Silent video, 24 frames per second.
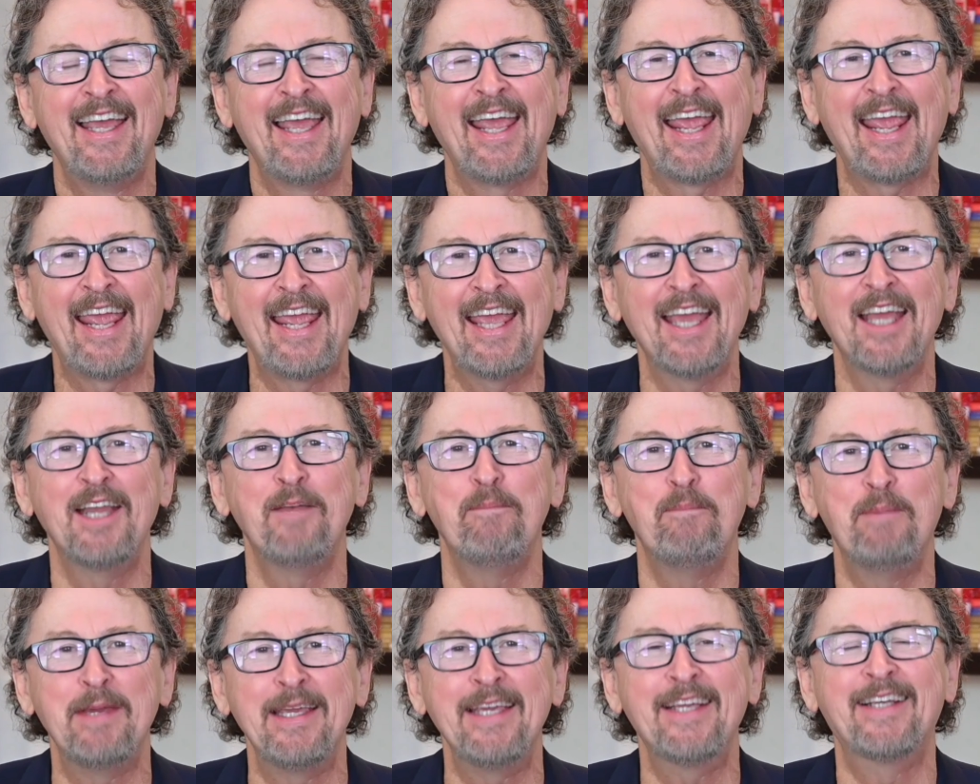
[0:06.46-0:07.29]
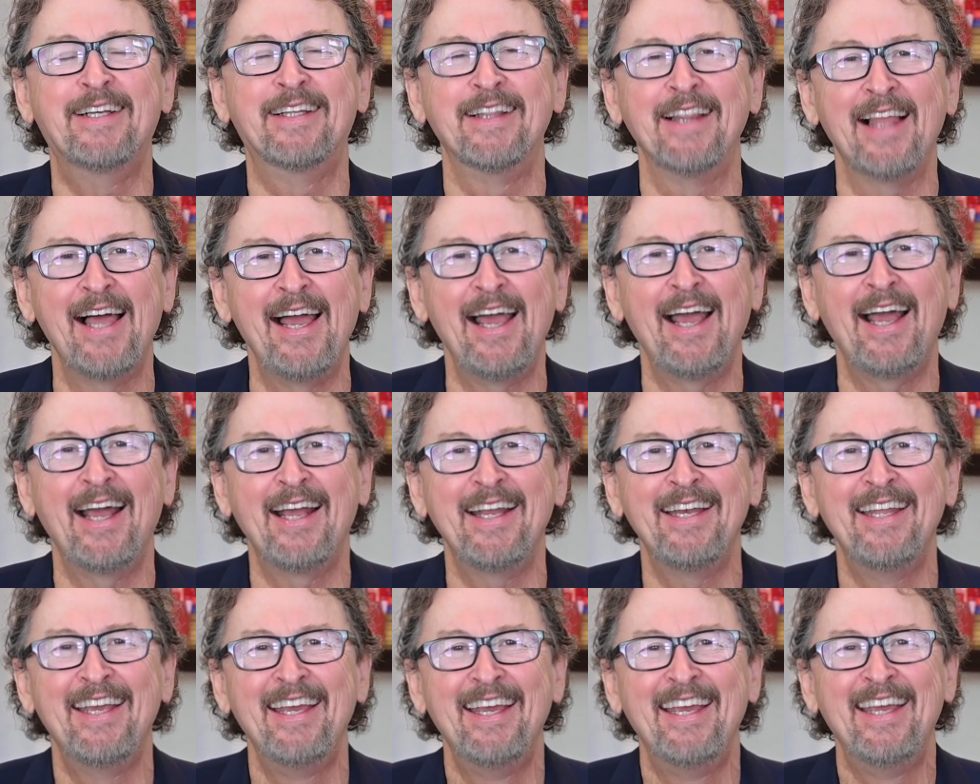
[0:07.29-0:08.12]
and be
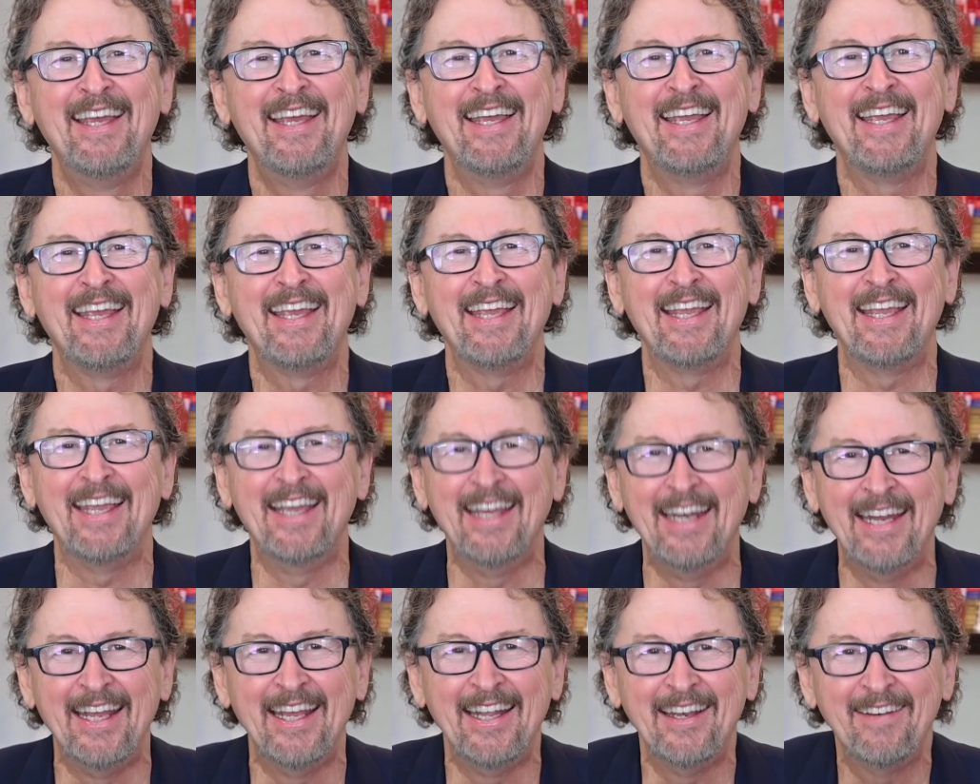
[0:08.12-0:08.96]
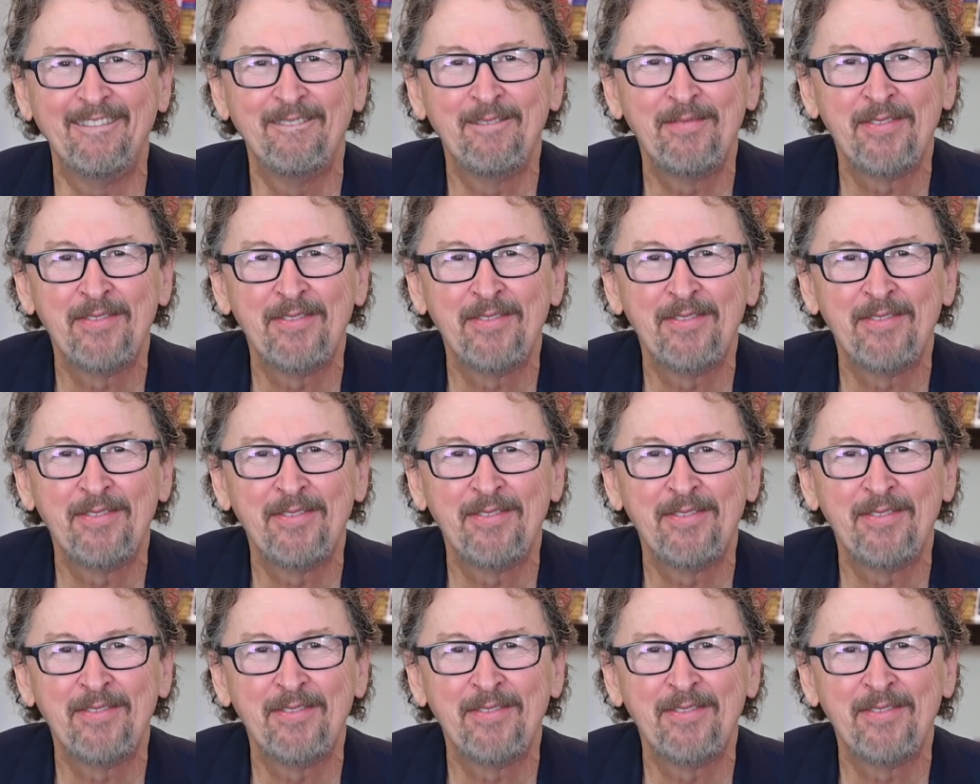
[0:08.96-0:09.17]
glad in it.